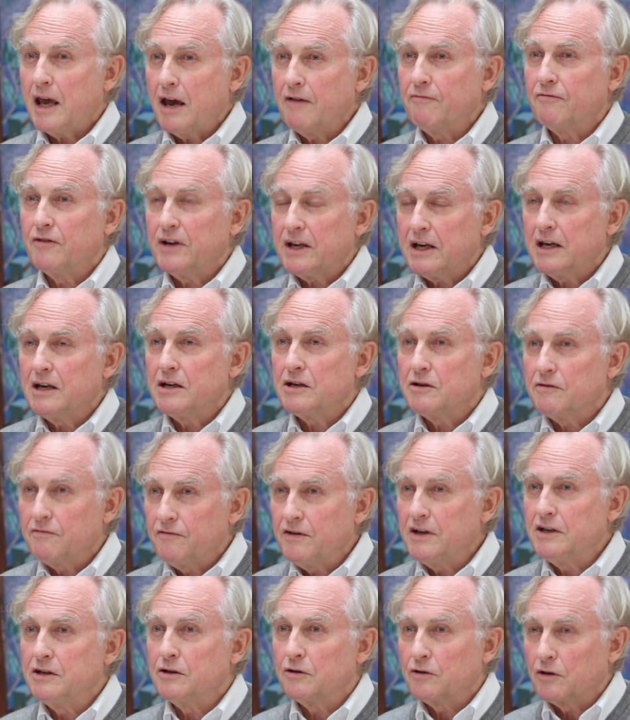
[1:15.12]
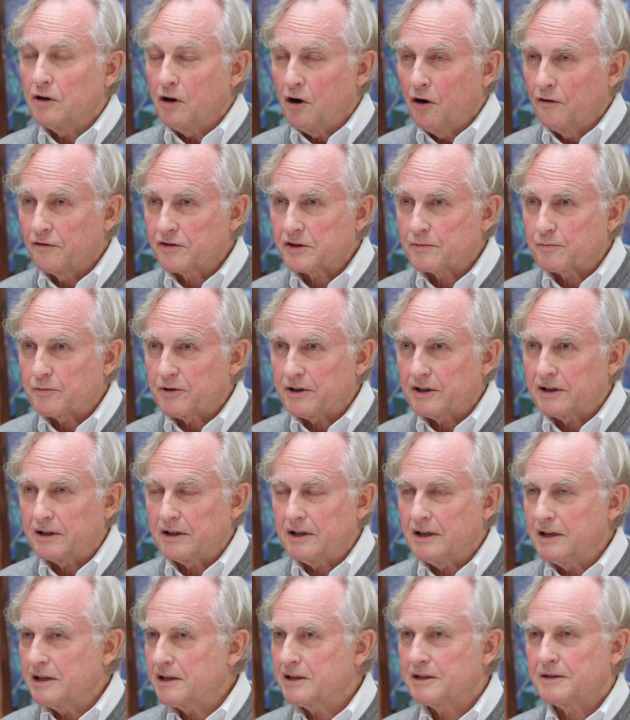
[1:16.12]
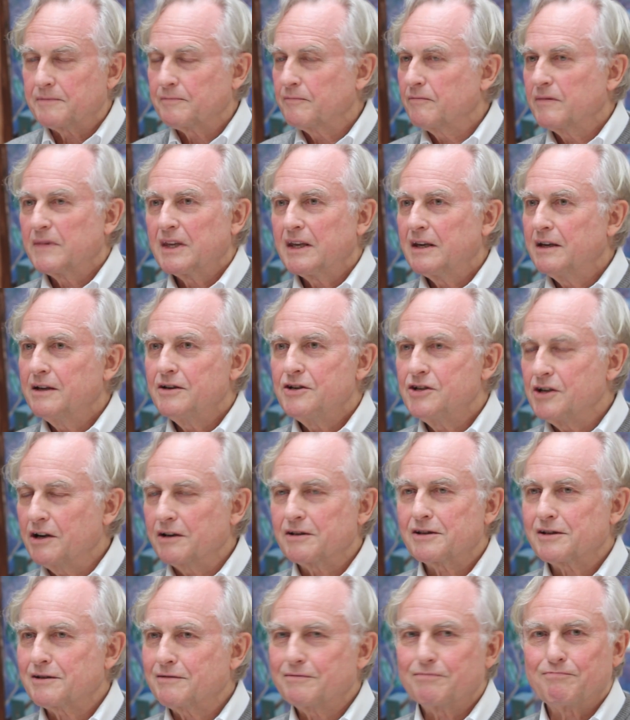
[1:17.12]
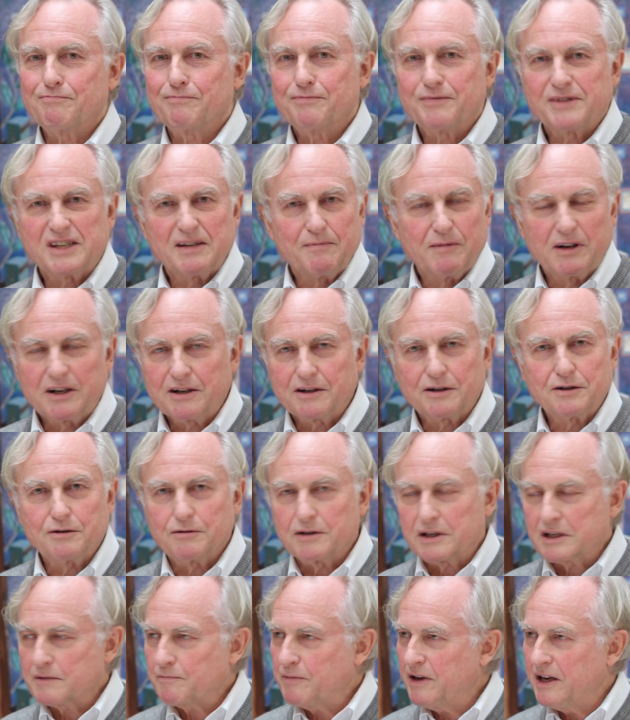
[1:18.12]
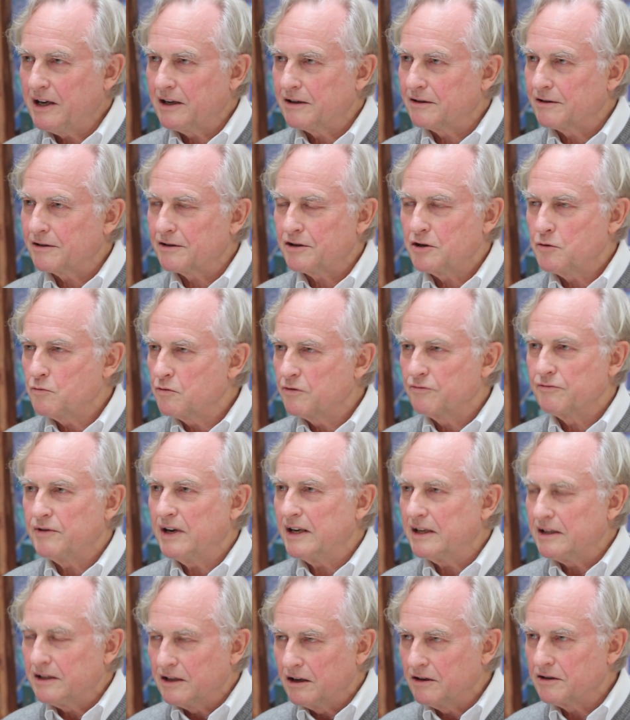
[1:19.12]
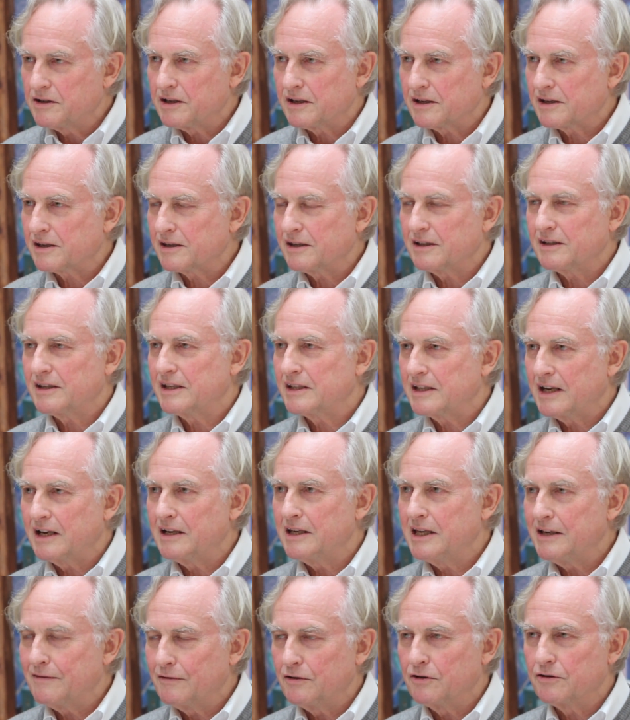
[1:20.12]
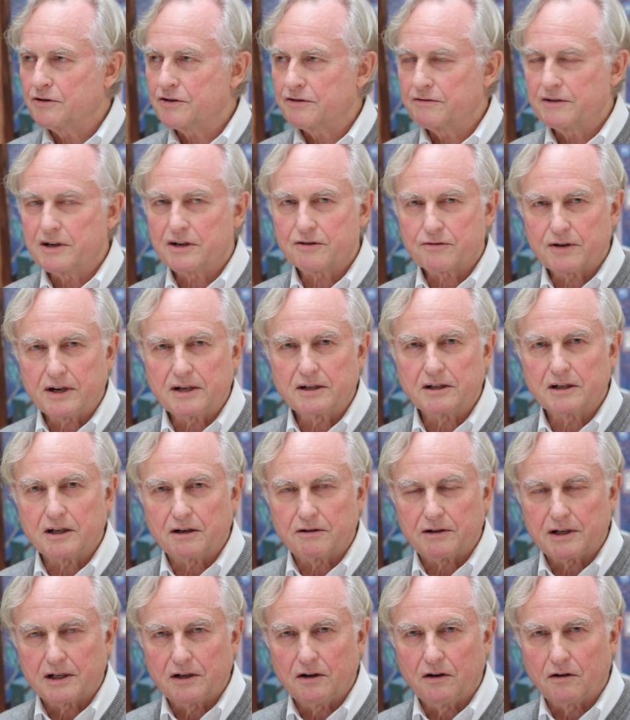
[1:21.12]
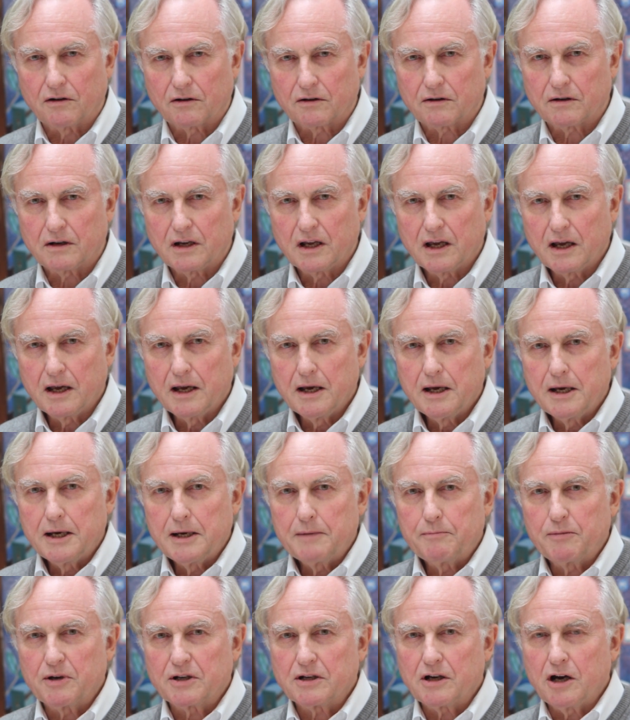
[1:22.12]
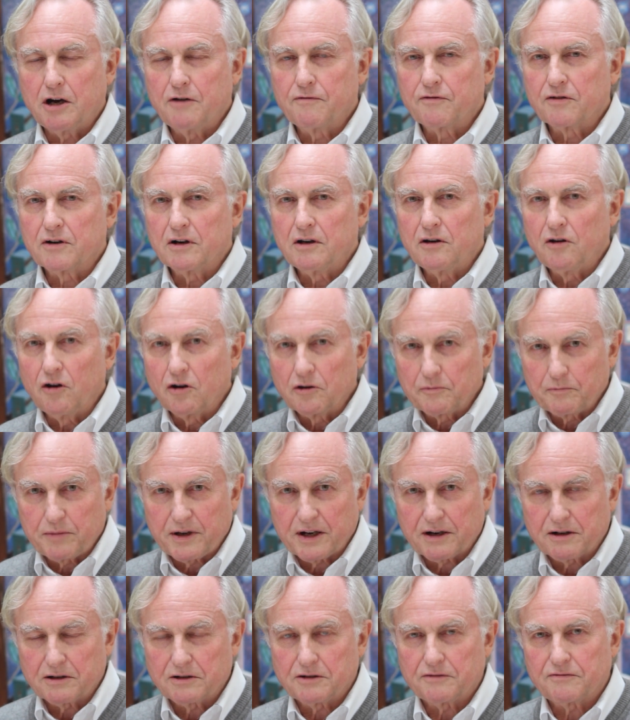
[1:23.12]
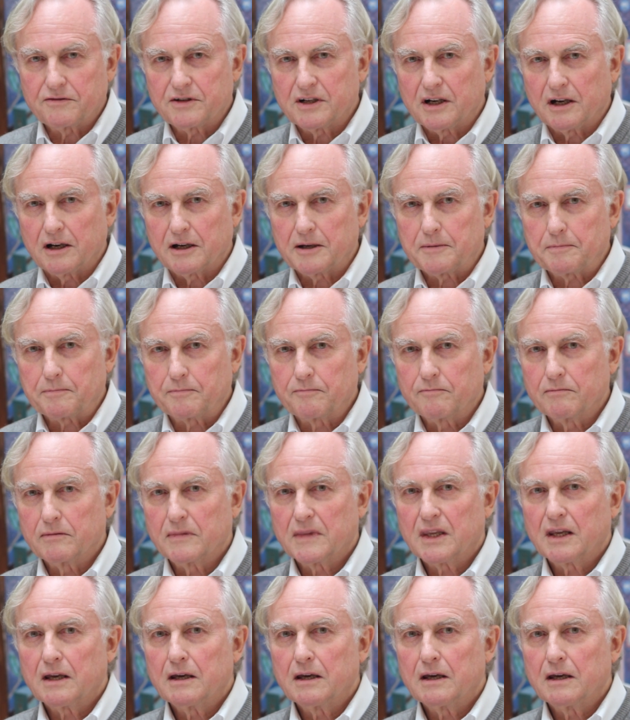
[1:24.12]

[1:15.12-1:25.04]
every individual offspring is just similar to its parents. You wouldn't really notice that there's any evolutionary trend going on. But over a long period of time,